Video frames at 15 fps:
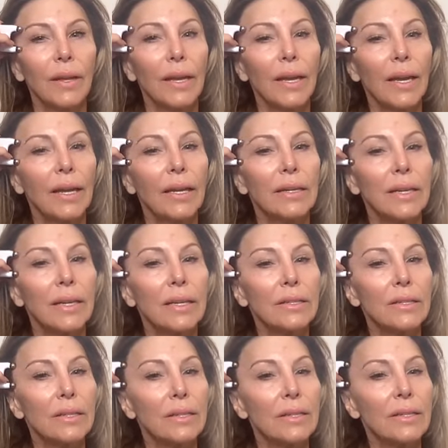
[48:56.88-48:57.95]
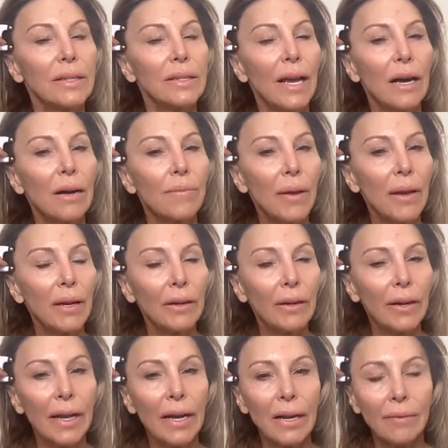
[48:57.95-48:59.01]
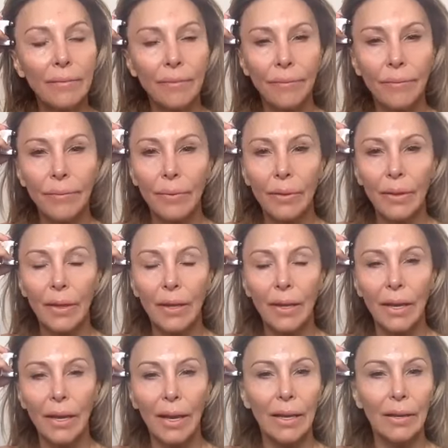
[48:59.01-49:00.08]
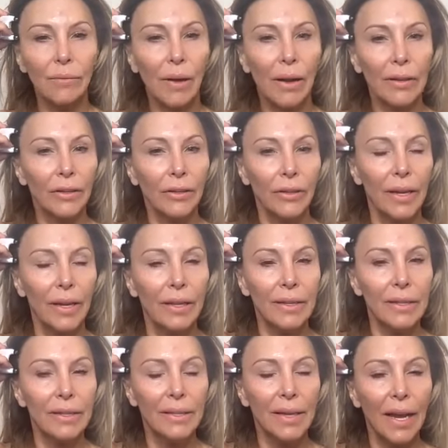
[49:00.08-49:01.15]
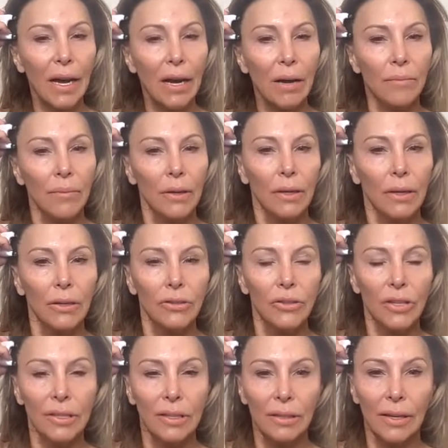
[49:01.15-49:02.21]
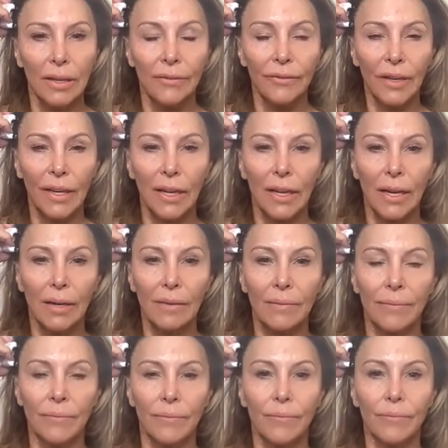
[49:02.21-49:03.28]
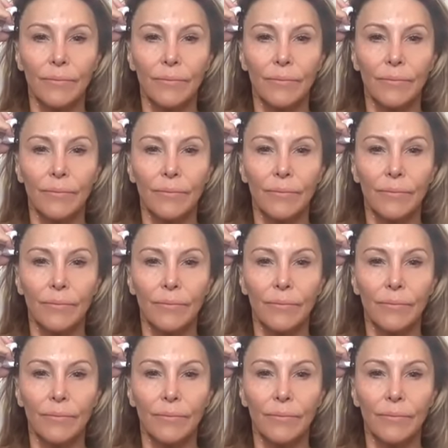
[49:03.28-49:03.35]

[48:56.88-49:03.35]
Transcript: And into the scalp area. And while you're in the scalp, you're just lifting up.